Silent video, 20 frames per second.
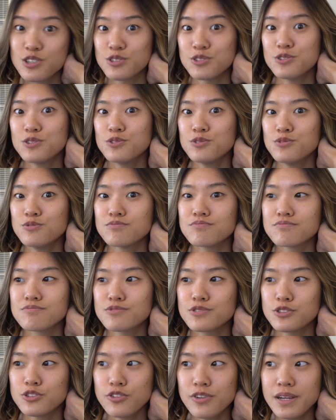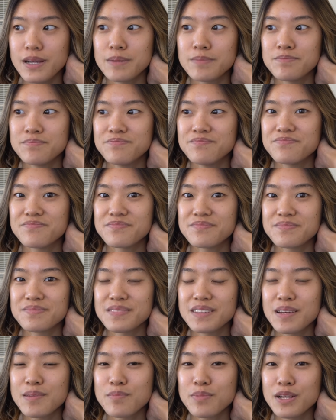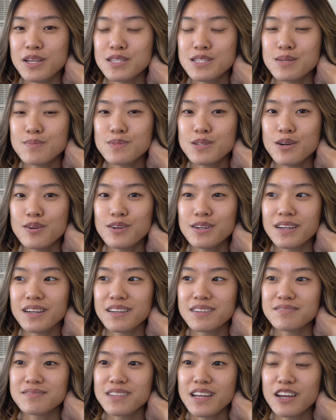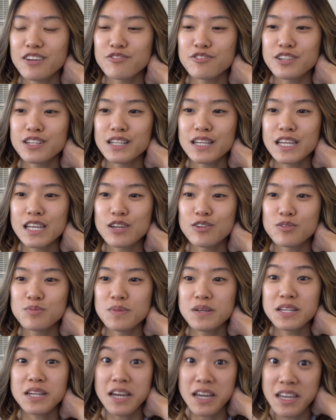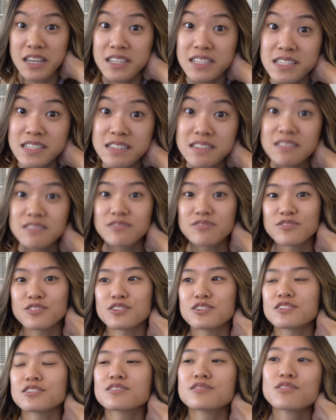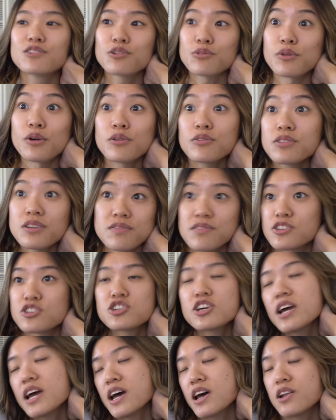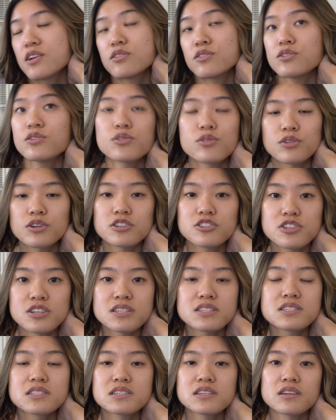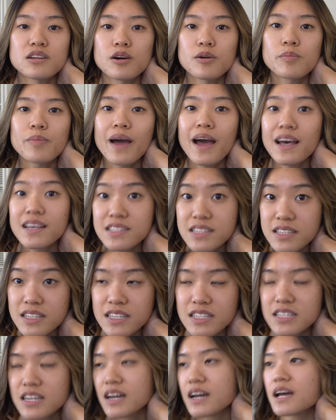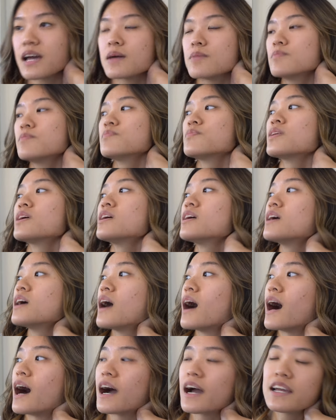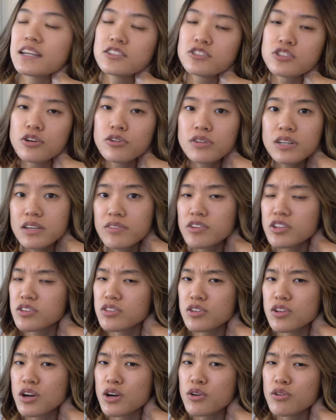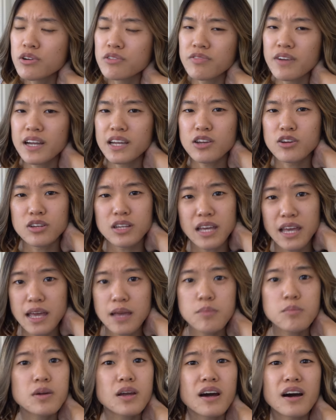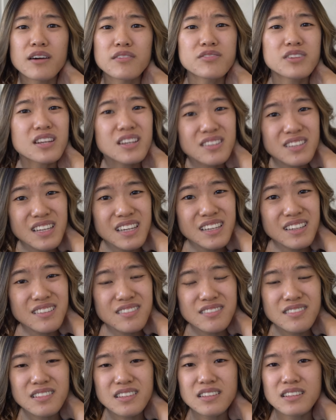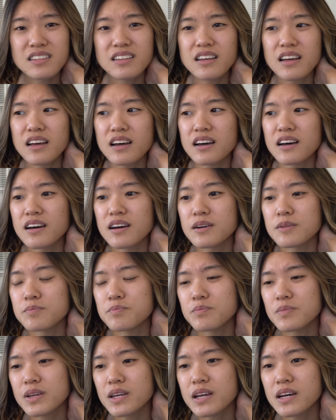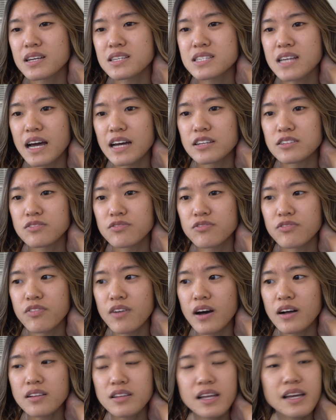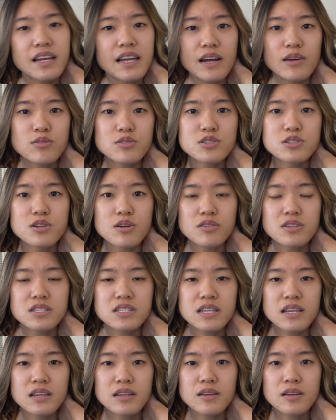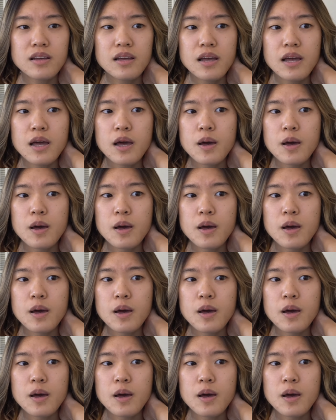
to stream and play some Dota. I feel like it would be nice for growth of the channel or just, you know, passing the time. I don't even know if I could game confidently um, because I felt like I was noticing